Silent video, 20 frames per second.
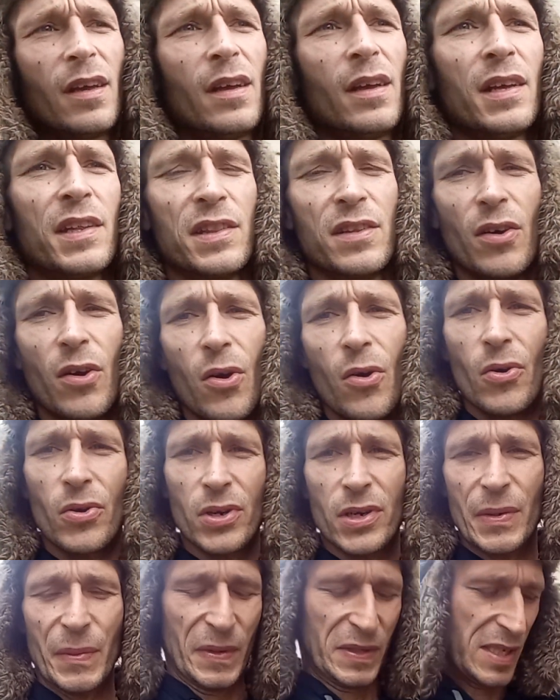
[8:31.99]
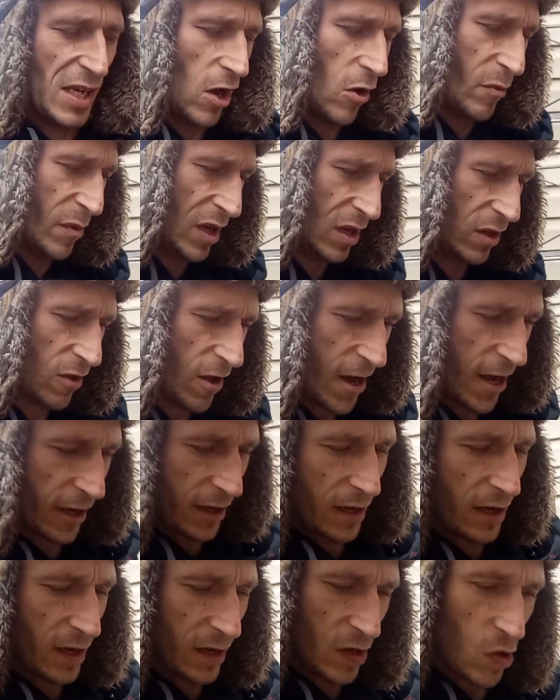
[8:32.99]
the owner would tell me
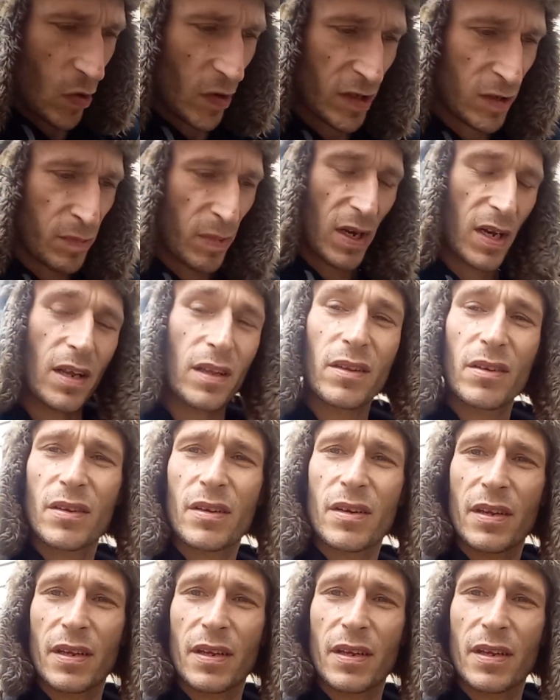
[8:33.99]
he's been in there,